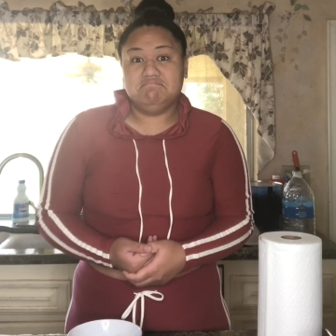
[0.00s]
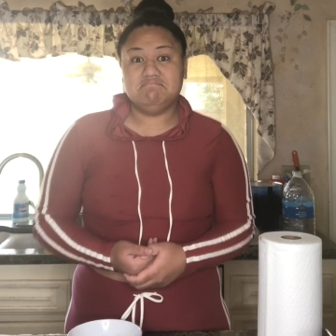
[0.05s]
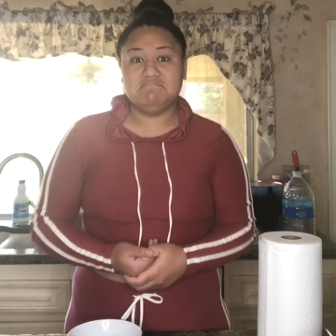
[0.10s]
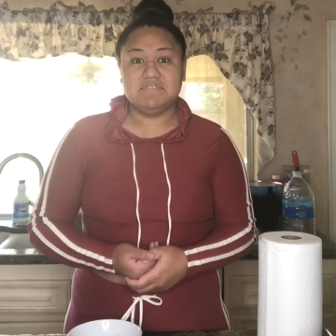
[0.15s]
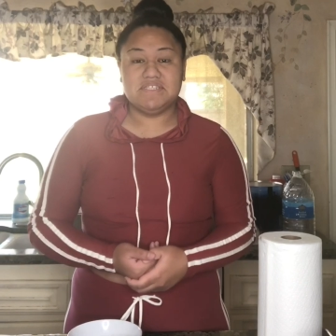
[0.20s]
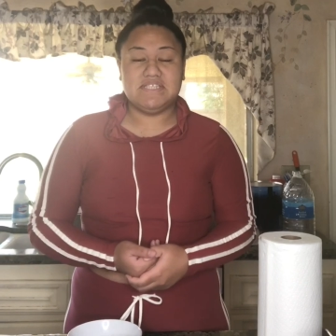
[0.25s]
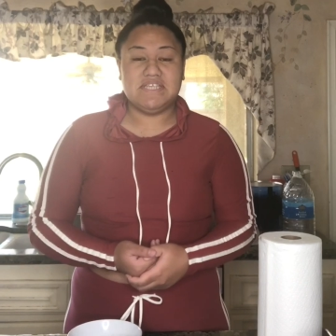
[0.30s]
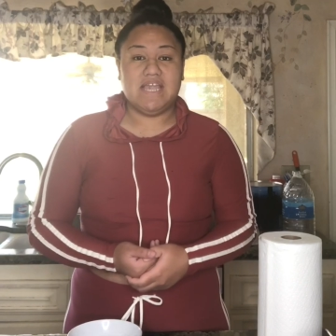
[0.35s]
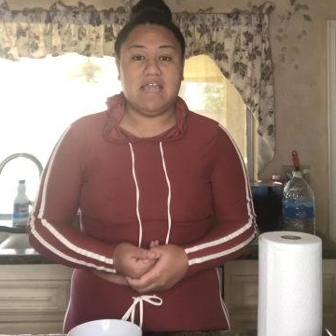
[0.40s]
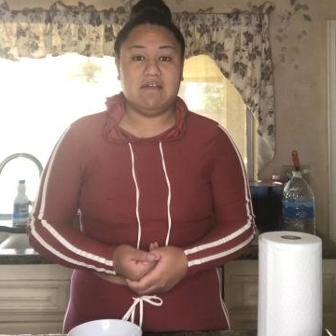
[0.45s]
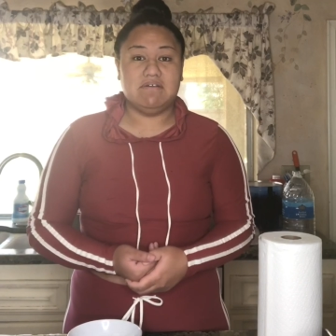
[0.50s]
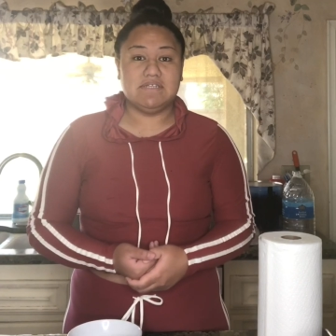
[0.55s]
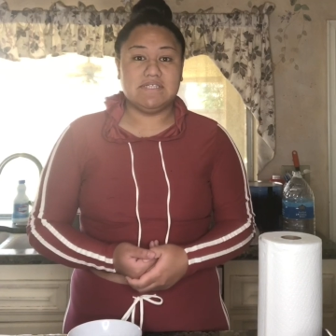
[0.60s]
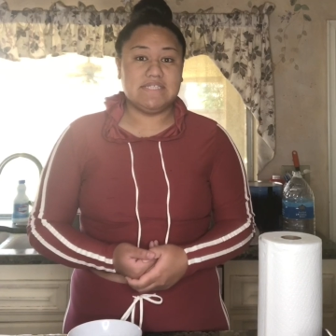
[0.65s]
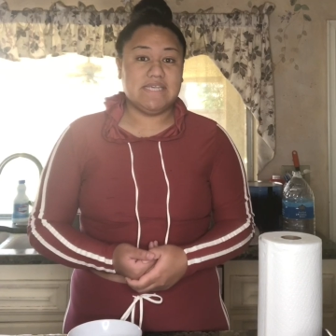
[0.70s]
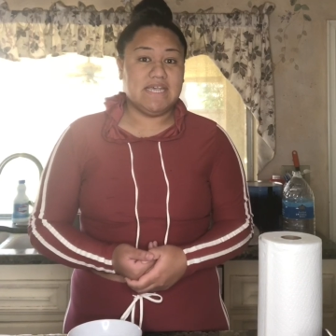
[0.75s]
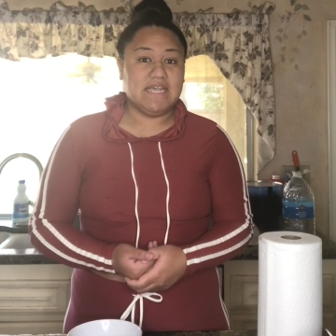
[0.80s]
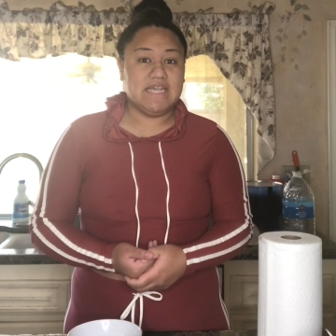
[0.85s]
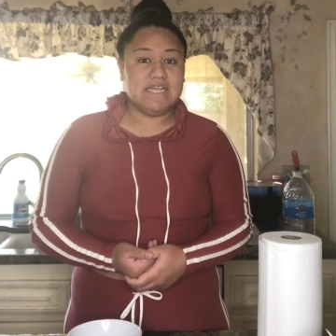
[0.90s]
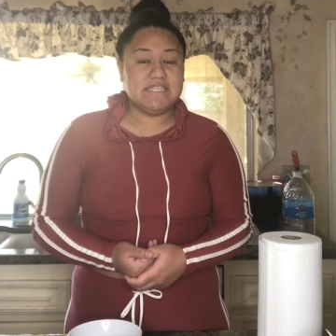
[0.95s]
see how it
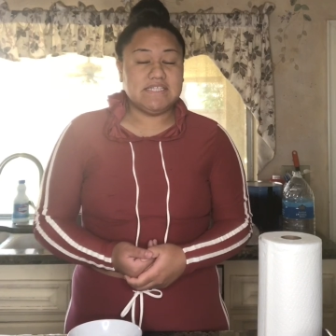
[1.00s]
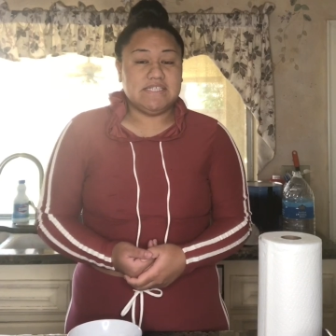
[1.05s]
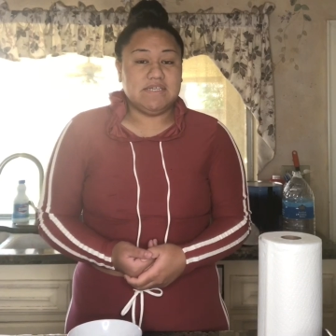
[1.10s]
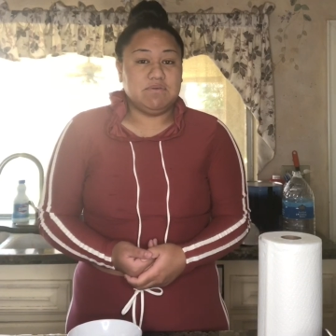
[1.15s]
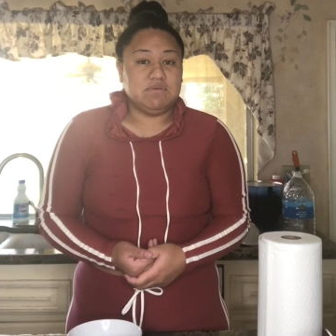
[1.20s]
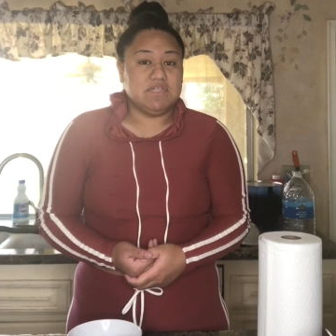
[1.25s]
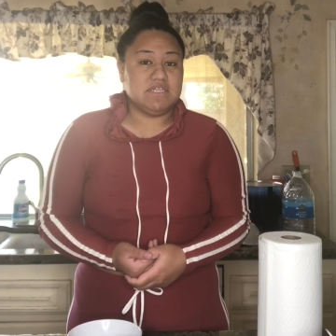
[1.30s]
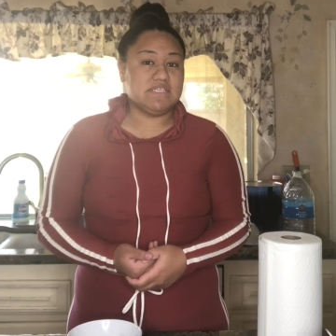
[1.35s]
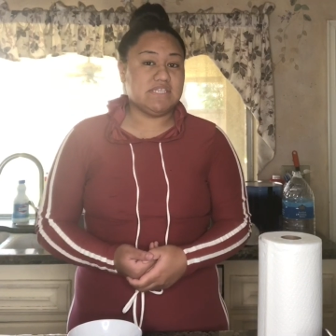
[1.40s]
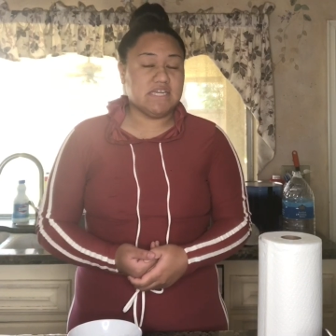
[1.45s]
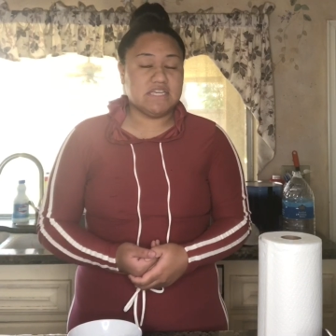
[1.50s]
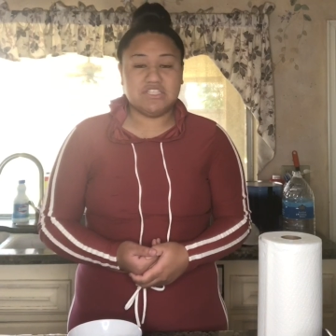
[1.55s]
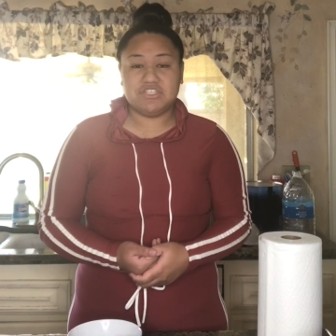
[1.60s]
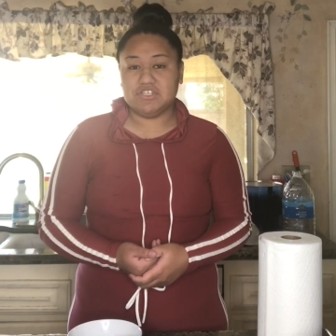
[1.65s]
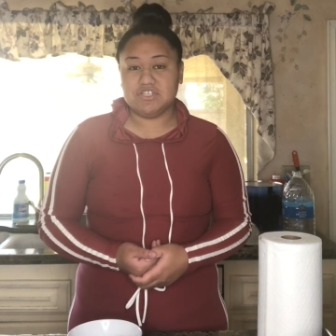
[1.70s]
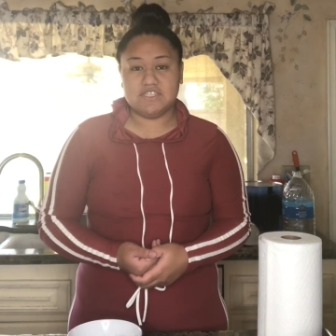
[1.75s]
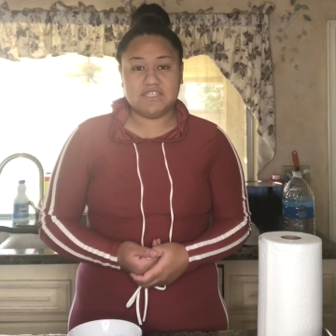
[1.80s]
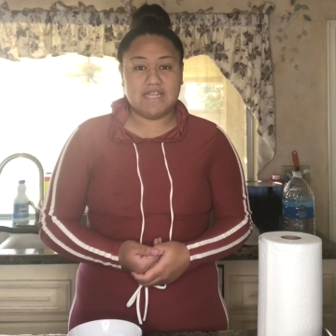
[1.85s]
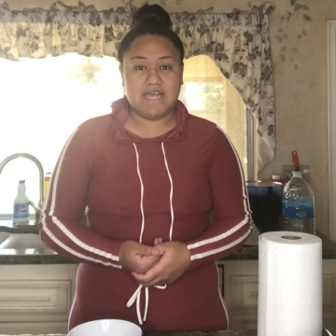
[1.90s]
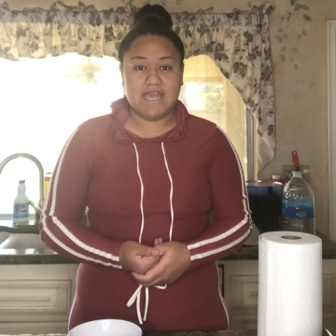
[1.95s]
tastes, see what the
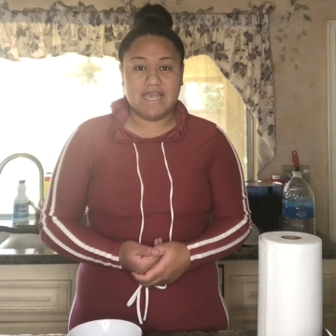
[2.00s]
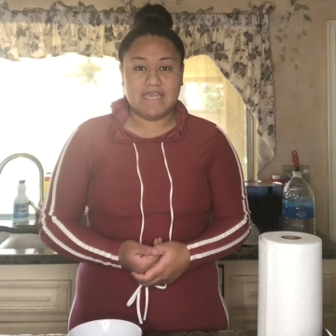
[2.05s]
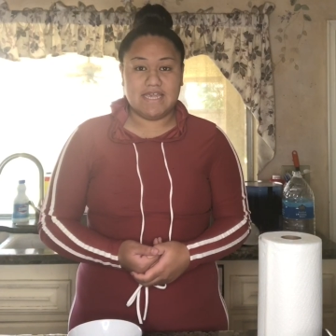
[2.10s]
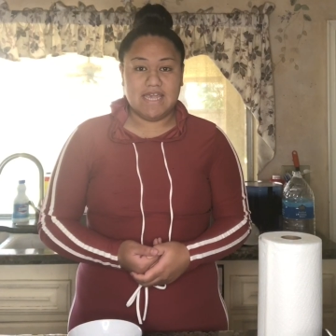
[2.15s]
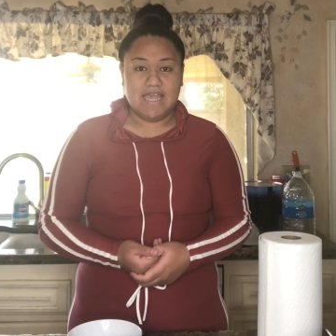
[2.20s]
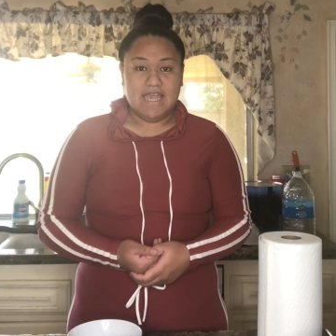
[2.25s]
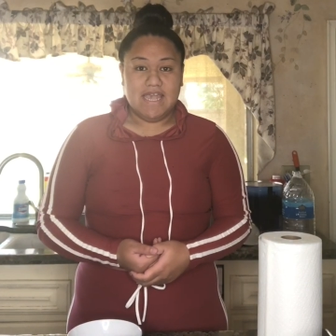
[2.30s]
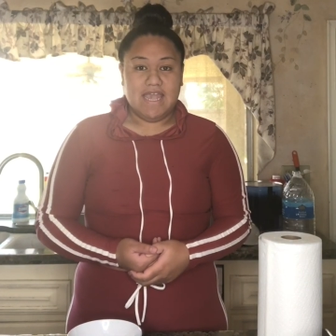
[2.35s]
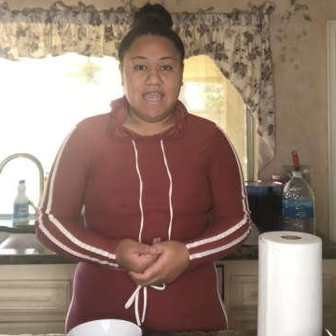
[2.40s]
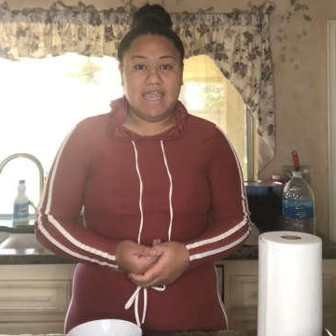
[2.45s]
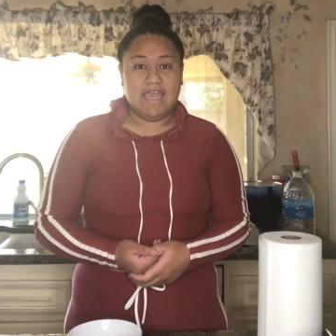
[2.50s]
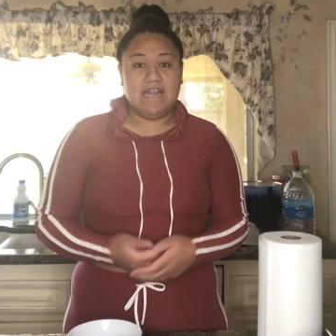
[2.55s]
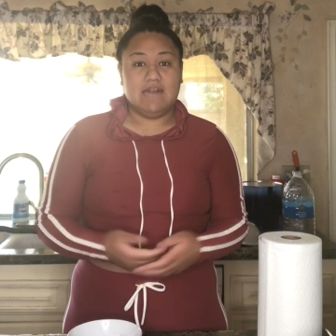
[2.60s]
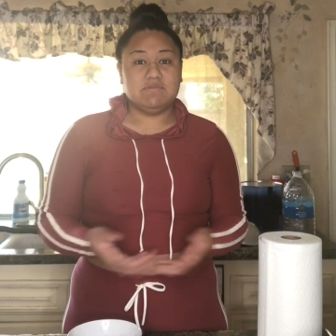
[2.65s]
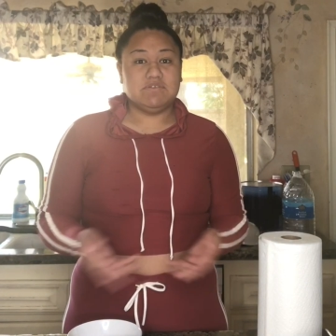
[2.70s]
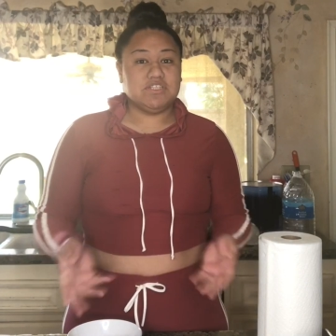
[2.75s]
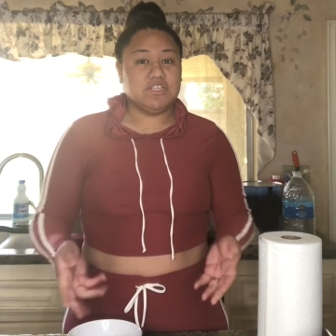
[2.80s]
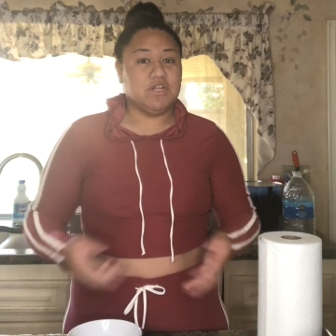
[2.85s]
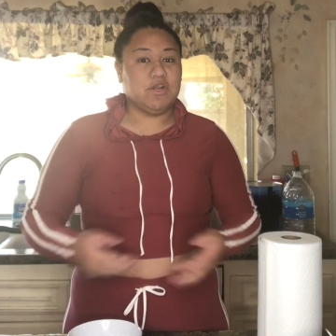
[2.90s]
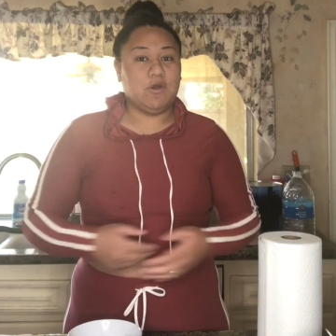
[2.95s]
texture is like, and
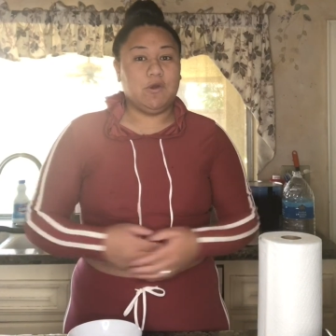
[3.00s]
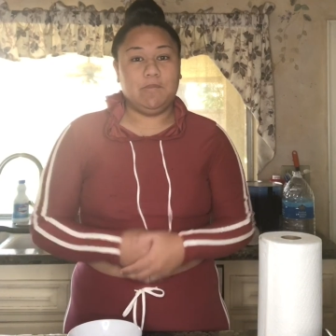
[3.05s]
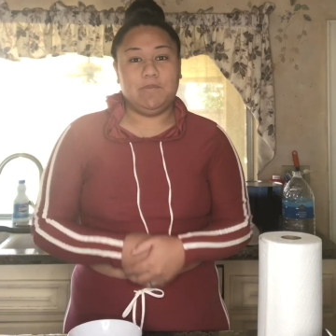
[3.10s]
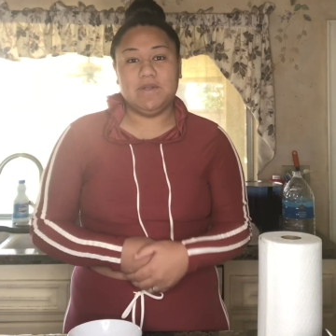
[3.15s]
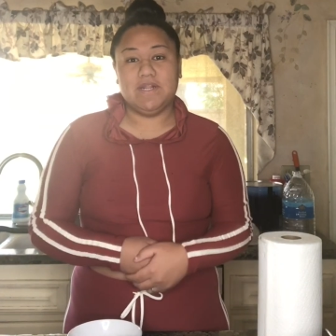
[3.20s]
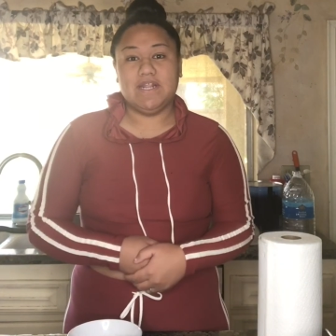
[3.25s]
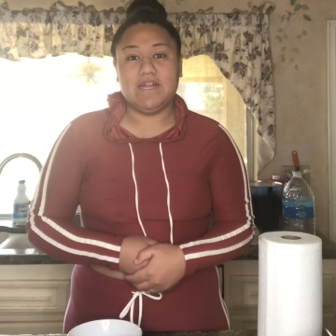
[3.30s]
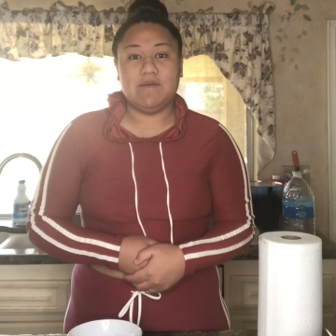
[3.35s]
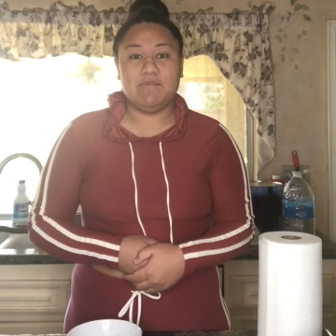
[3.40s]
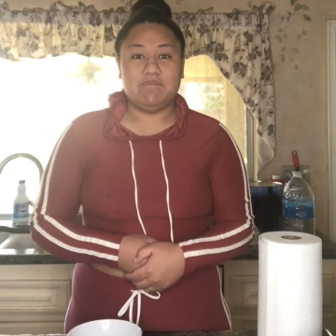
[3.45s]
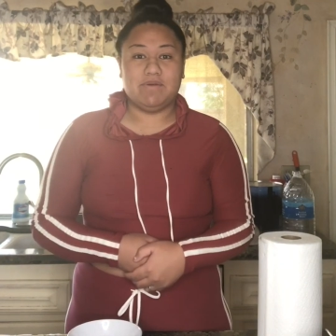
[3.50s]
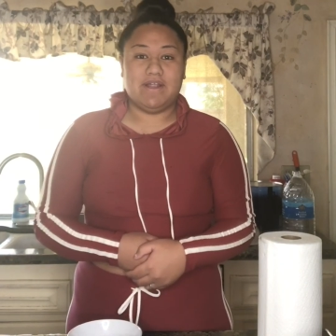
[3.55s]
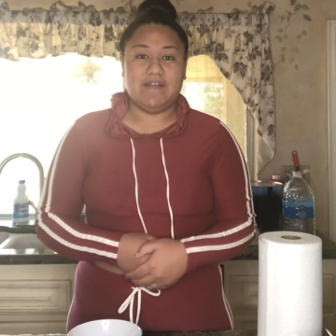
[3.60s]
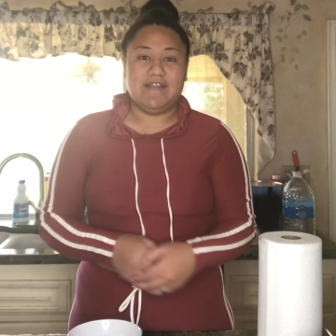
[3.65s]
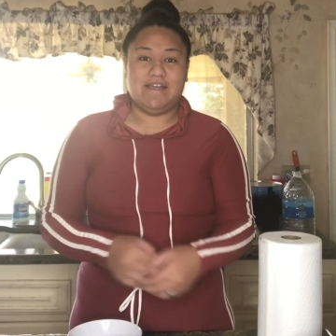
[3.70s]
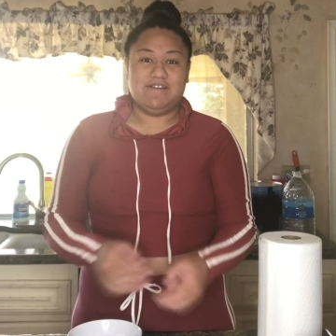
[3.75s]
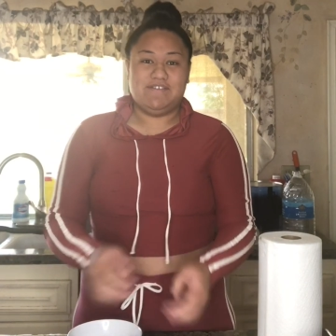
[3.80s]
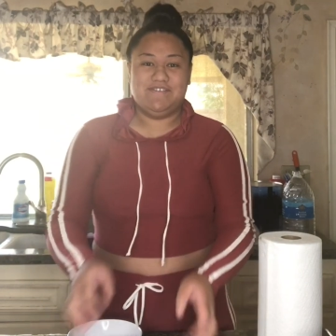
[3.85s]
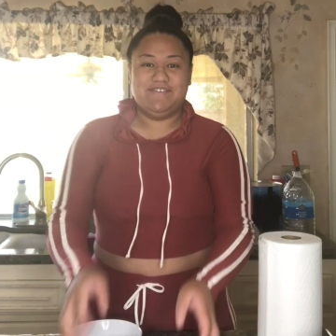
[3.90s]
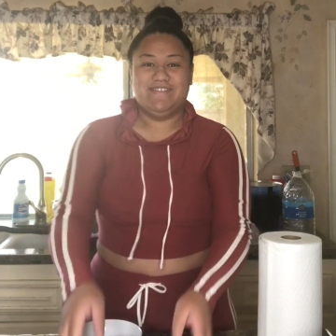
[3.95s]
I'm just gonna open it up right
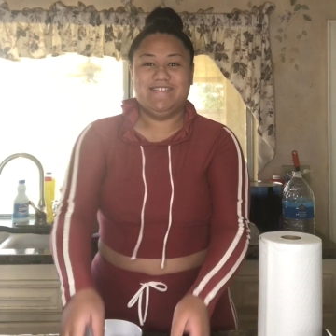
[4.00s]
now.